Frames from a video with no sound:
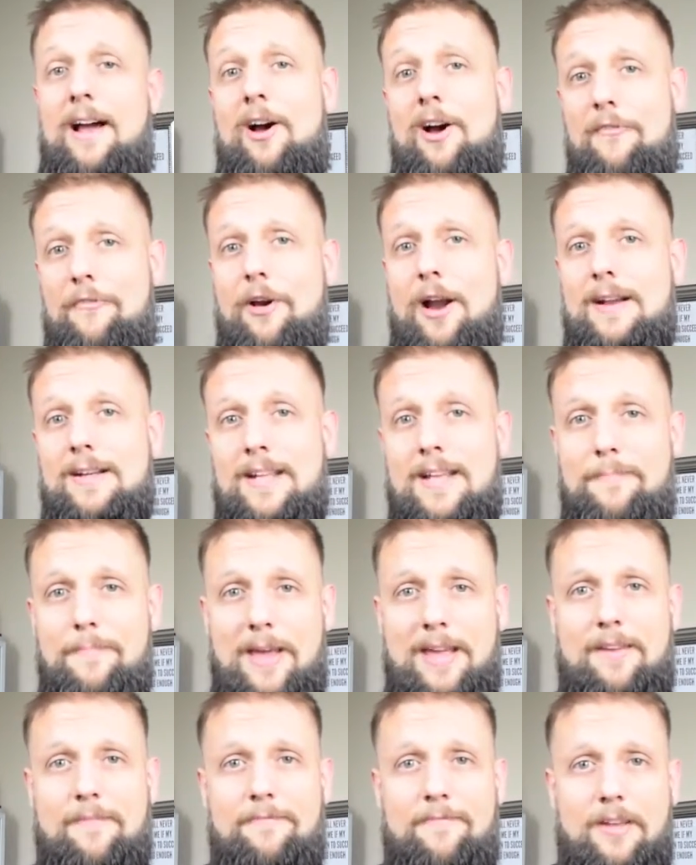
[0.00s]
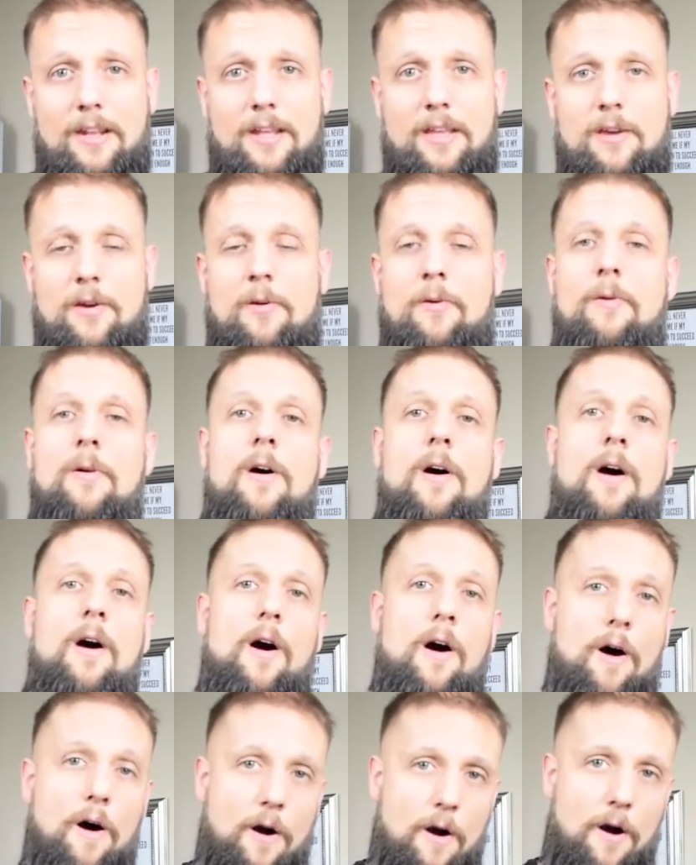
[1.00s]
However, I did make a video
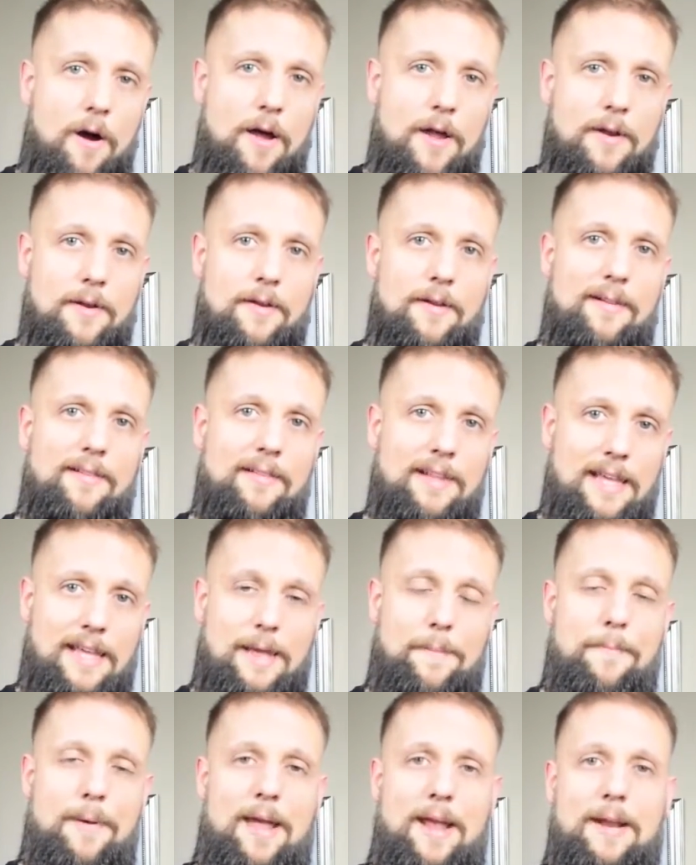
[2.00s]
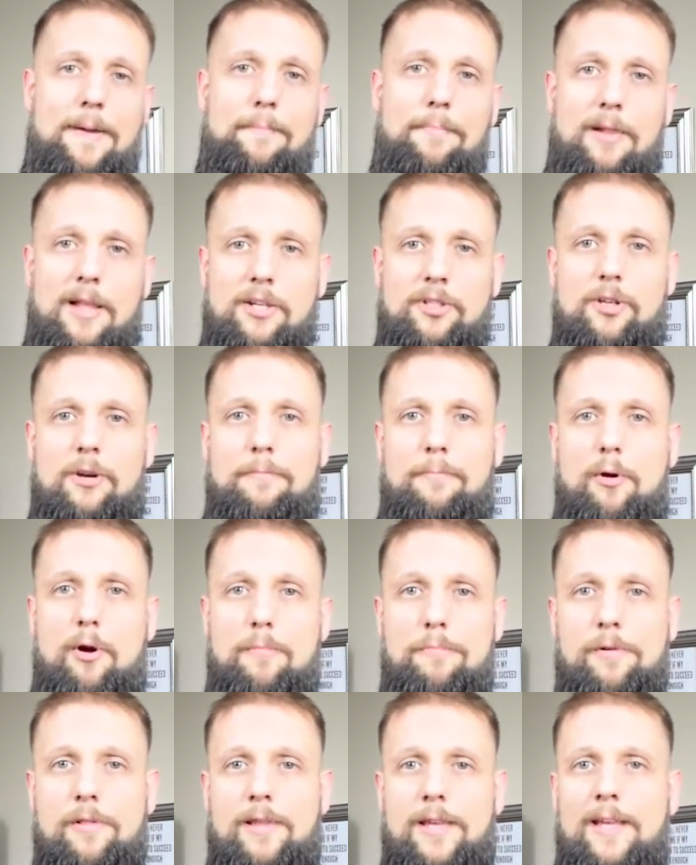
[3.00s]
on linking pain and pleasure
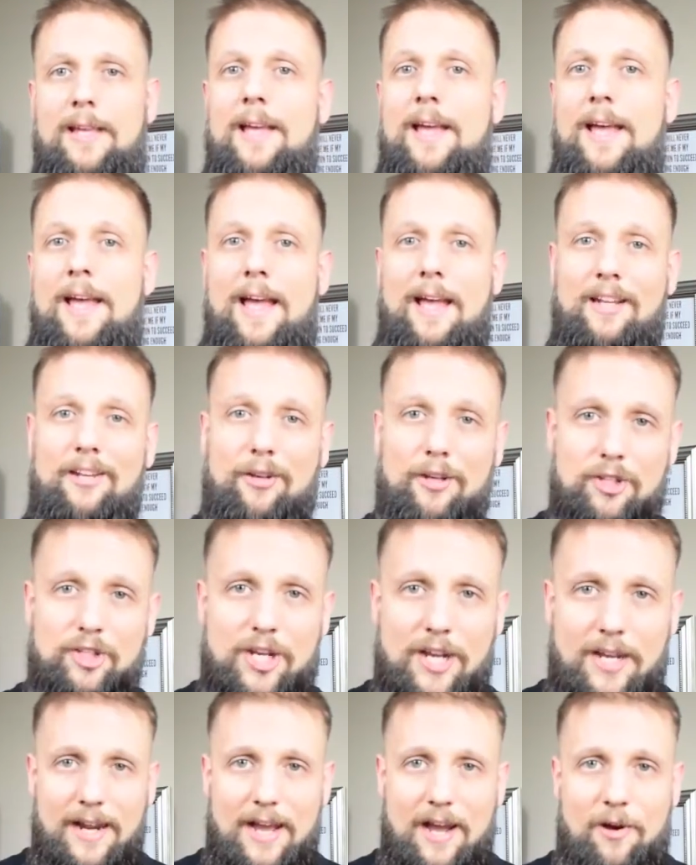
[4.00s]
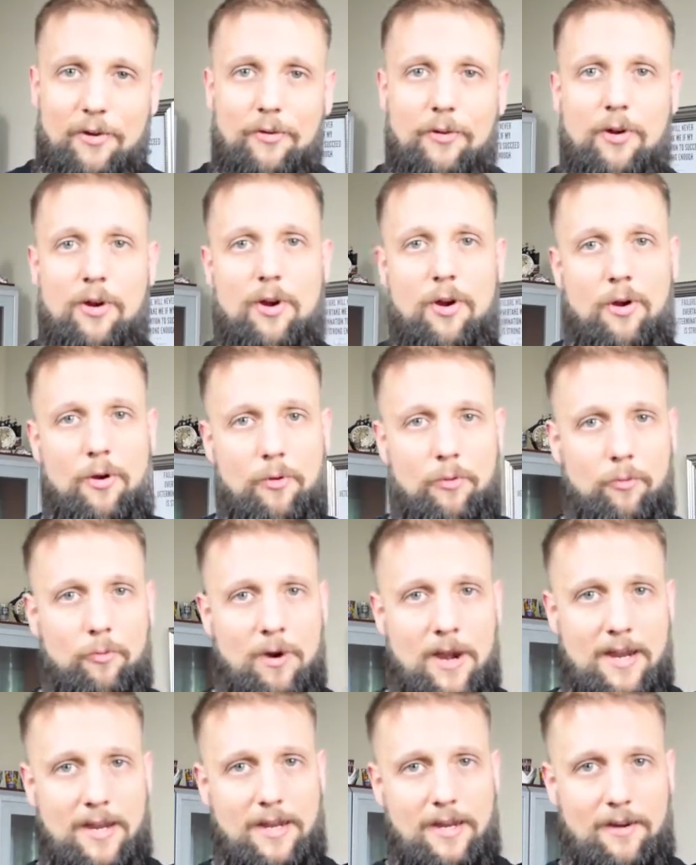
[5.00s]
appropriately, and you can it out
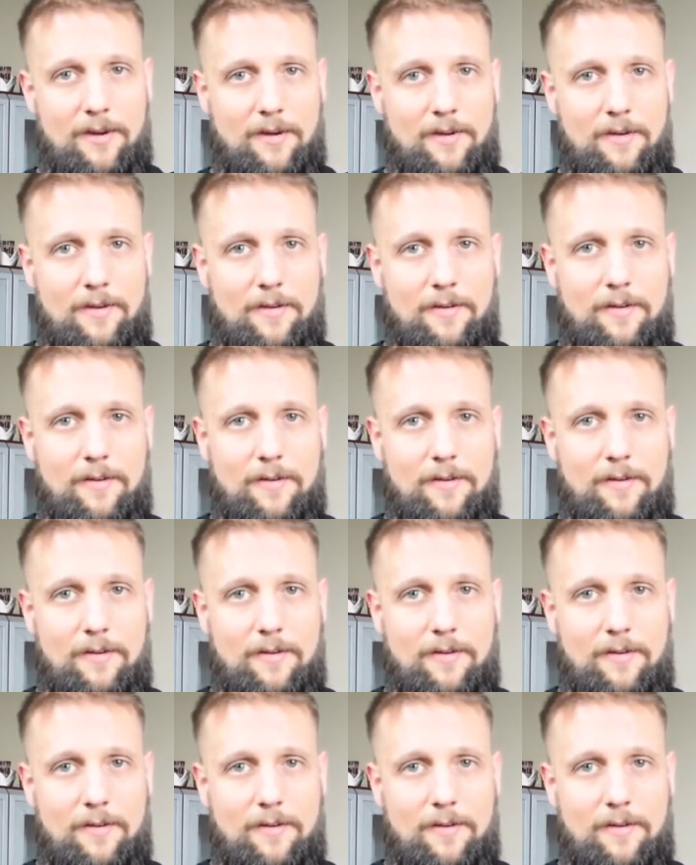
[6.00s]
right here.